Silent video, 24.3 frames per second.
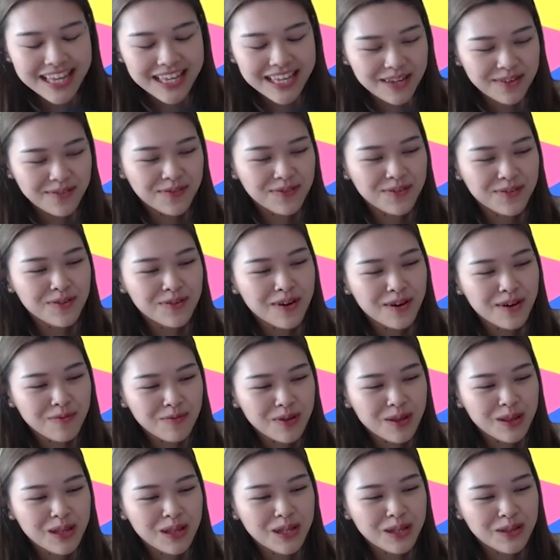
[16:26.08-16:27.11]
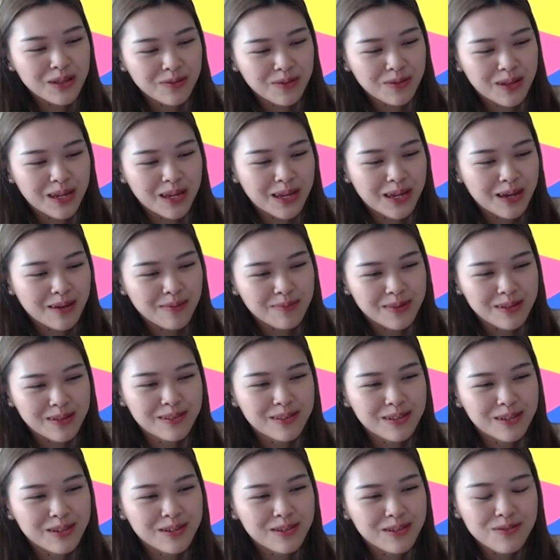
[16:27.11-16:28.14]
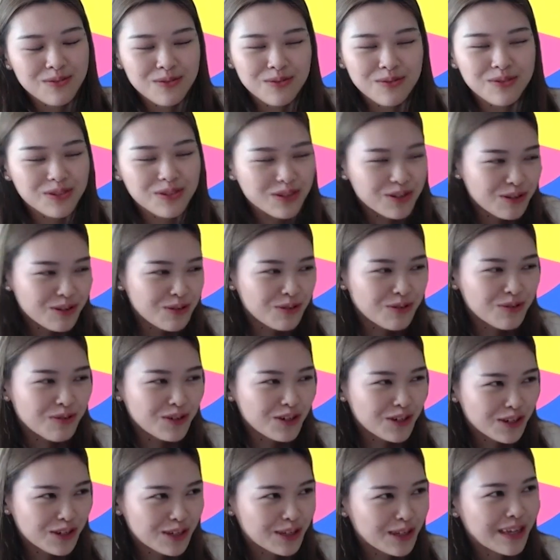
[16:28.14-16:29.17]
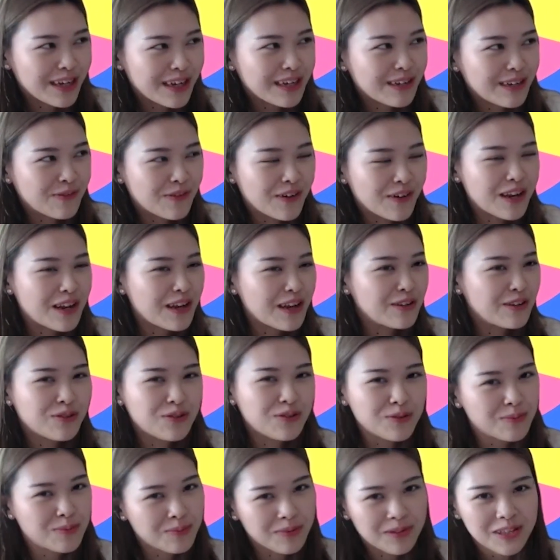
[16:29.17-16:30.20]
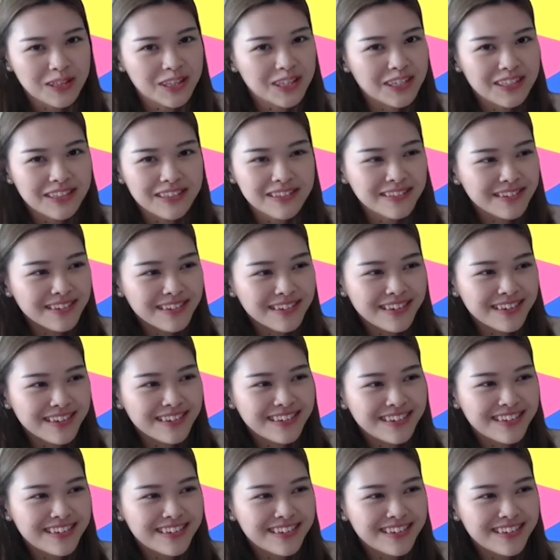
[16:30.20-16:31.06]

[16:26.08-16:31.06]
if you are willing to take up this huge like financial burden.